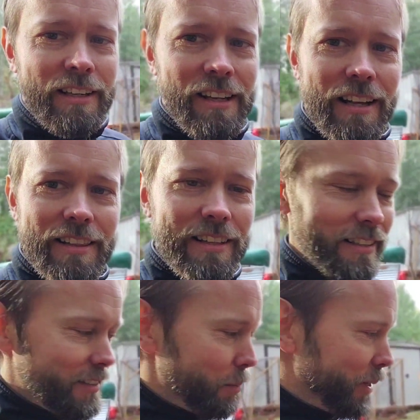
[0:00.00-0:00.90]
And I think
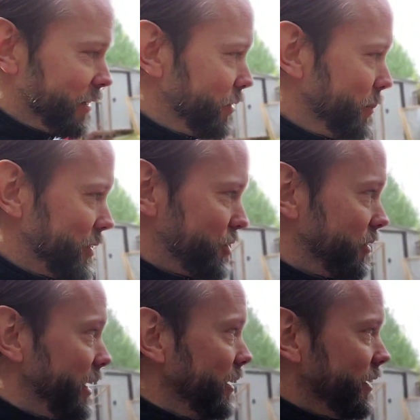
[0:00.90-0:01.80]
it's a bit of a
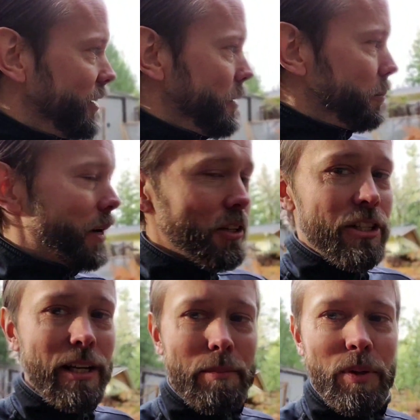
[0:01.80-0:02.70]
mystery. But
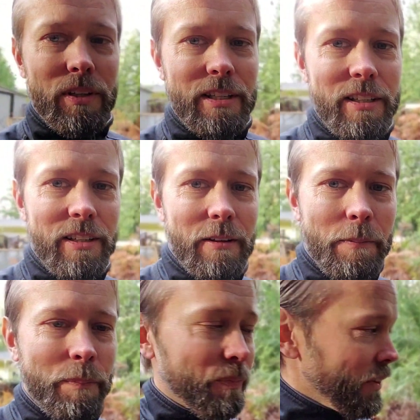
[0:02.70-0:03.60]
Champion here
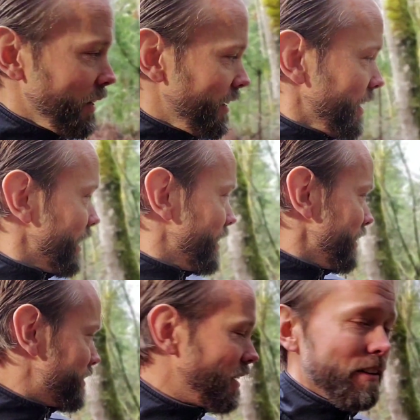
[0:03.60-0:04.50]
and
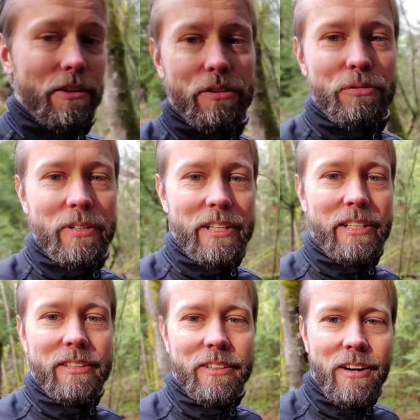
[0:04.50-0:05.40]
these other
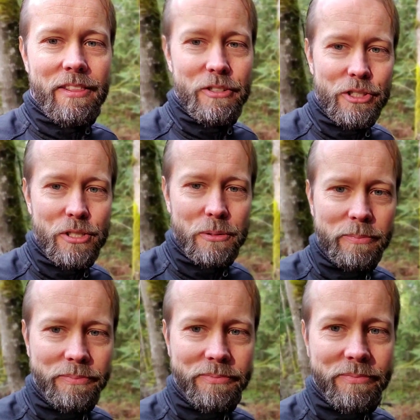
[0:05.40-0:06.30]
2,
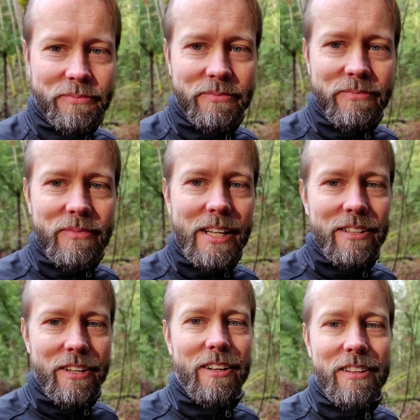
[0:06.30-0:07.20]

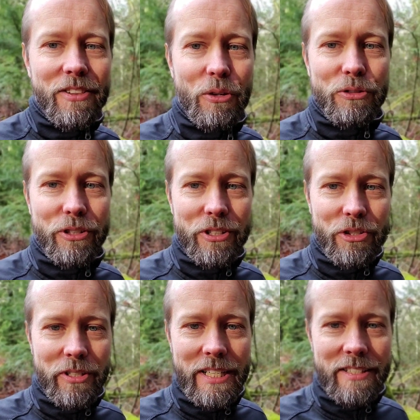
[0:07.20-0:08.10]
those are good
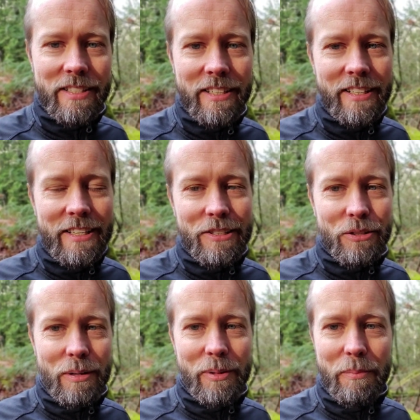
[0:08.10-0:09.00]
trees.
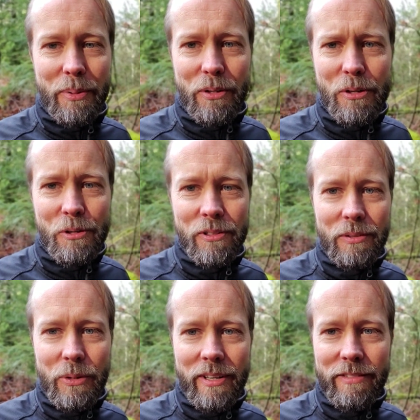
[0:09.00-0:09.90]
So I'm going to put a hole
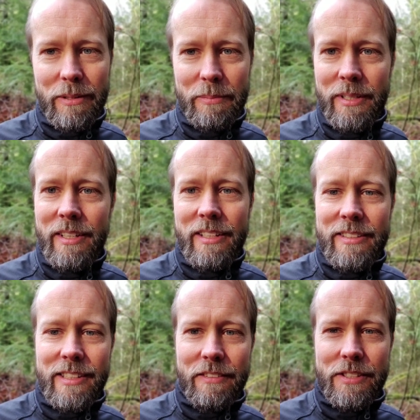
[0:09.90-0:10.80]
in one of them,
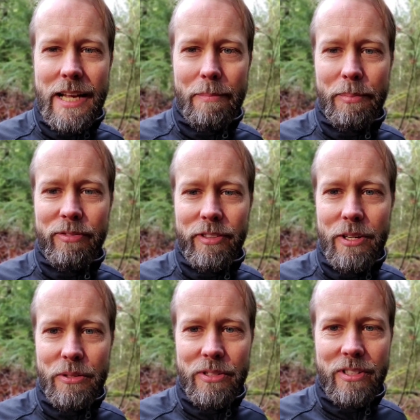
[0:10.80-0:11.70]
see if sap
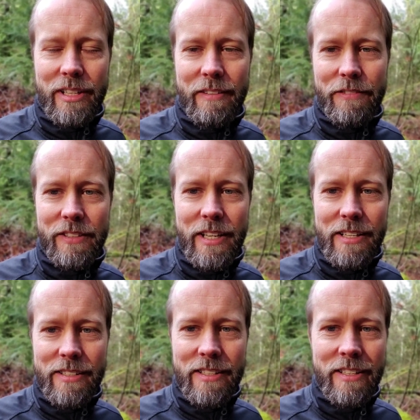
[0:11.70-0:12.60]
flows, and if it
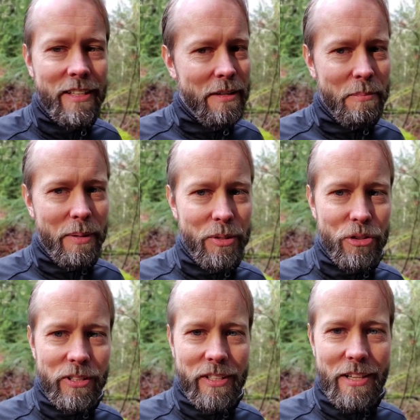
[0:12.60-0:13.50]
does, maybe
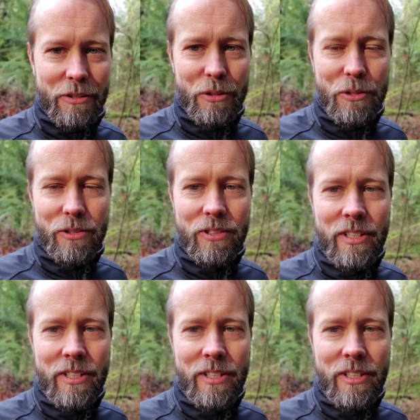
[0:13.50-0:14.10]
drill another hole.